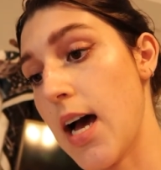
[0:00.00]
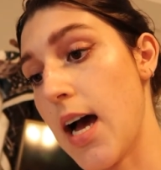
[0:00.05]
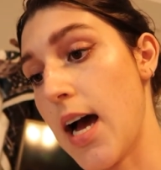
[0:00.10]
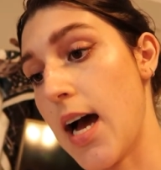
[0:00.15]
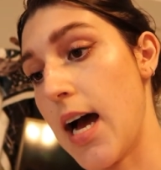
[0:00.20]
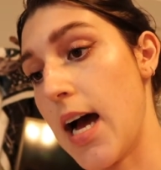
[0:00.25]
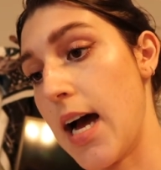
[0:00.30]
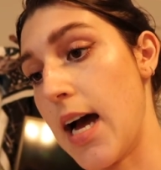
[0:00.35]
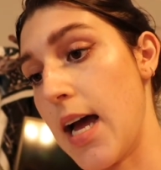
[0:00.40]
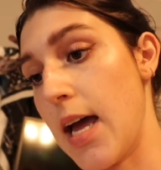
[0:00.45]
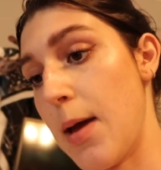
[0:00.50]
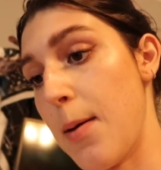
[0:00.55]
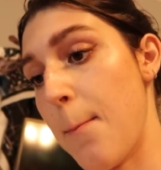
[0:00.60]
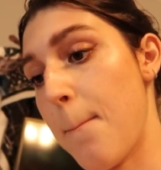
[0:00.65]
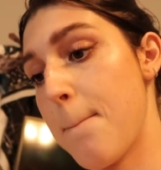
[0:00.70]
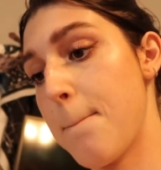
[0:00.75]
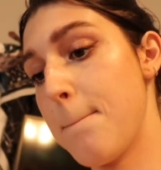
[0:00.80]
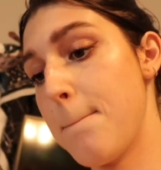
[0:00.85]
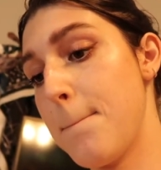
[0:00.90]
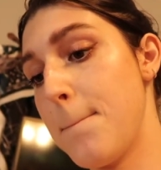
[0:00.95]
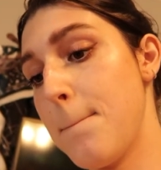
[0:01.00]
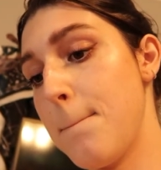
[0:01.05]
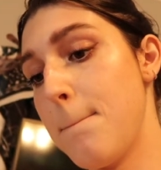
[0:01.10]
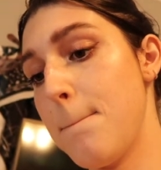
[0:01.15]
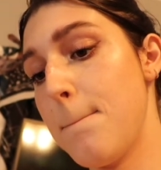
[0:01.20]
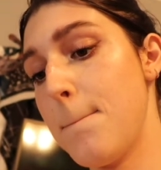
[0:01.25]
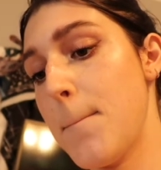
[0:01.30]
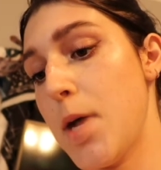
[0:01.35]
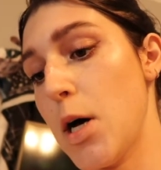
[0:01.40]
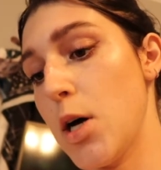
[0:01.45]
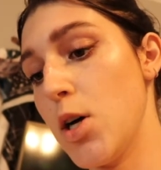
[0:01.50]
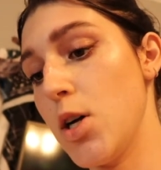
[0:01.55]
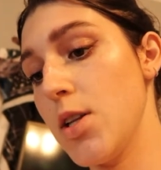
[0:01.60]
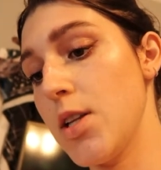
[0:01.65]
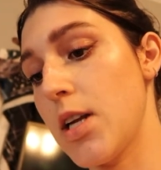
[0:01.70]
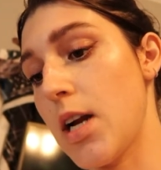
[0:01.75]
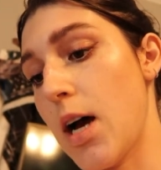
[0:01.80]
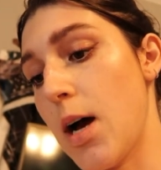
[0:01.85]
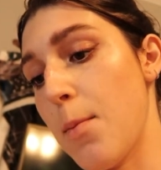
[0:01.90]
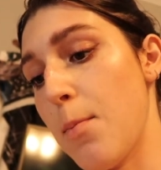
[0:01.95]
I pulled
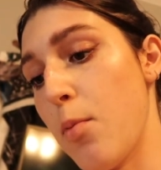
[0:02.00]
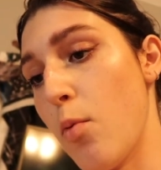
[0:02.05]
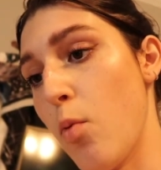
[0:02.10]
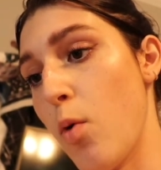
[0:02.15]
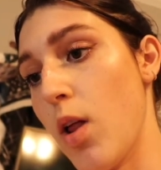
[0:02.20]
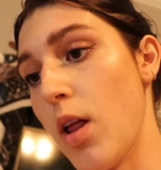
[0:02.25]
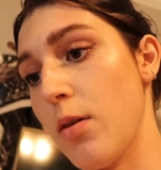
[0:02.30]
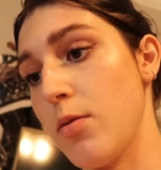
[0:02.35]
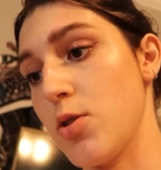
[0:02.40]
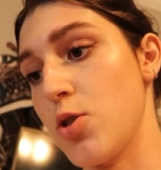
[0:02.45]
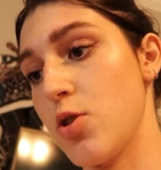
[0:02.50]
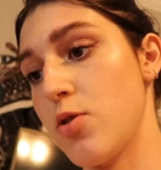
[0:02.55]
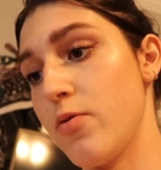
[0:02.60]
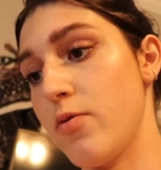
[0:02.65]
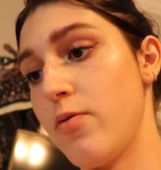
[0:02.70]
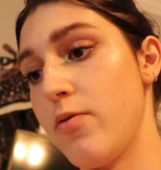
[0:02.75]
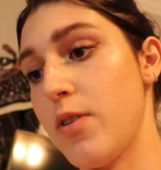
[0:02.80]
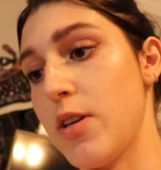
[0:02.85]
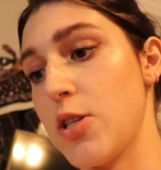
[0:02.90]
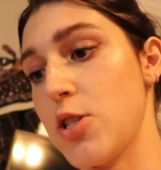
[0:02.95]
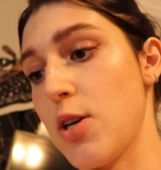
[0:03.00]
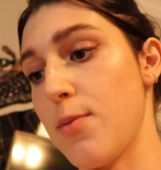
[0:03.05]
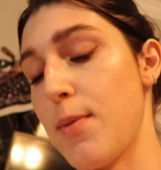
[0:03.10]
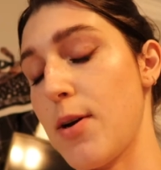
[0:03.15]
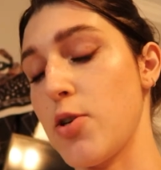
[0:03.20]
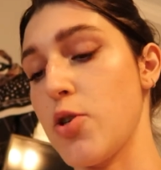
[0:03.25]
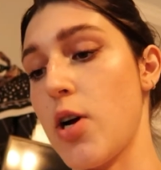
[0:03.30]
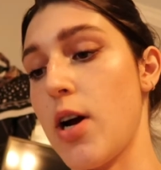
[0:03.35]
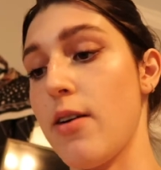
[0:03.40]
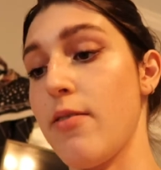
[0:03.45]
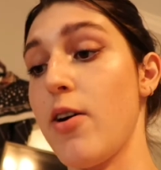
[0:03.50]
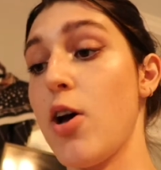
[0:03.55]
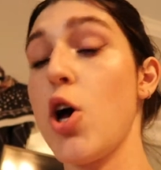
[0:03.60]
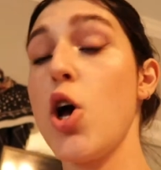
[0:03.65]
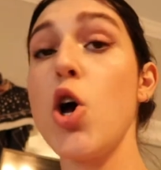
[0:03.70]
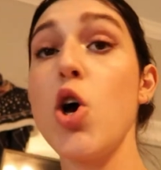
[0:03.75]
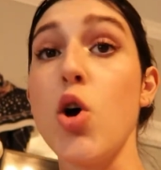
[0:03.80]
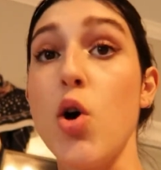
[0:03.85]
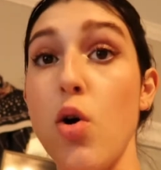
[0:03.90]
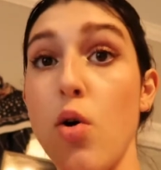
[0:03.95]
it up while I was finishing my drive
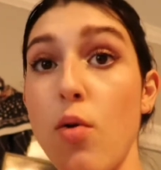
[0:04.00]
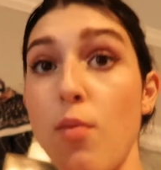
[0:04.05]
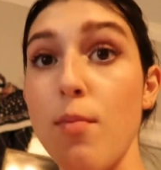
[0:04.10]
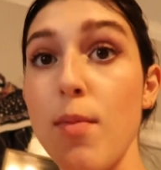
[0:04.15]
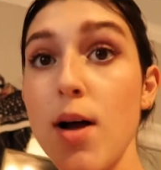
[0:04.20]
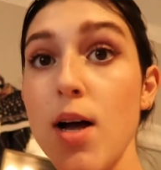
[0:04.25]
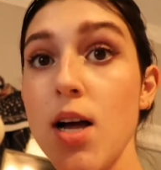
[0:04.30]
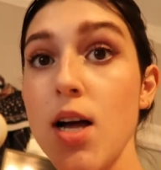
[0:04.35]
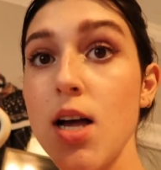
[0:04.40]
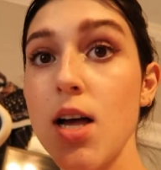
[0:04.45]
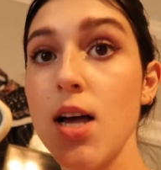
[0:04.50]
home